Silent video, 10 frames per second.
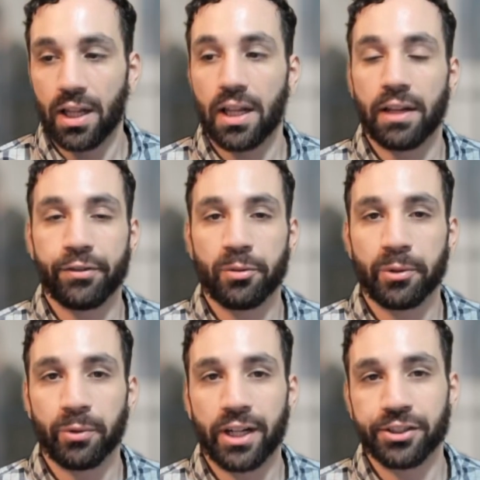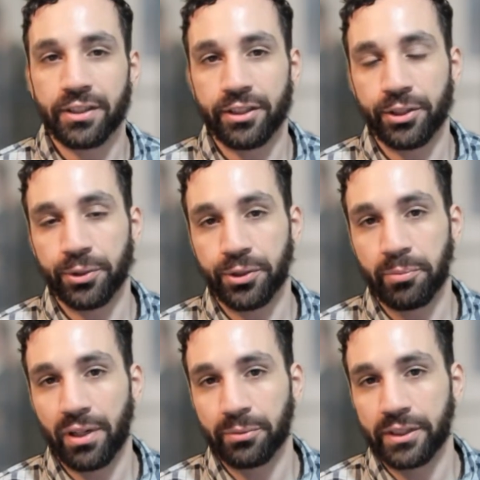If you've been watching the news, you've
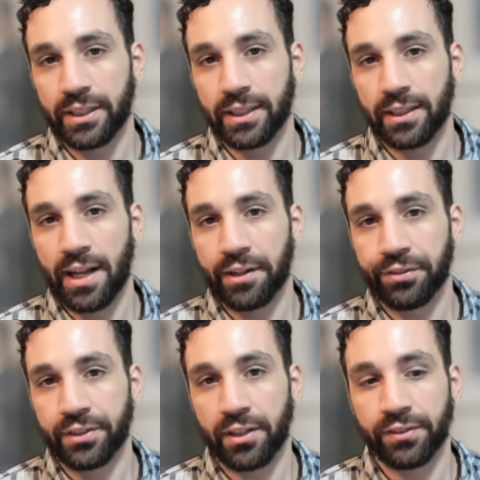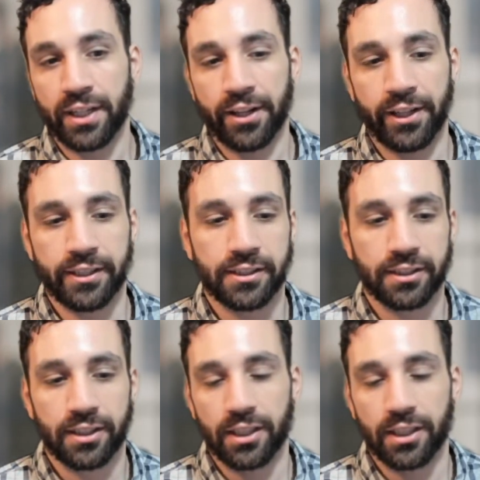probably seen a lot of stuff like this.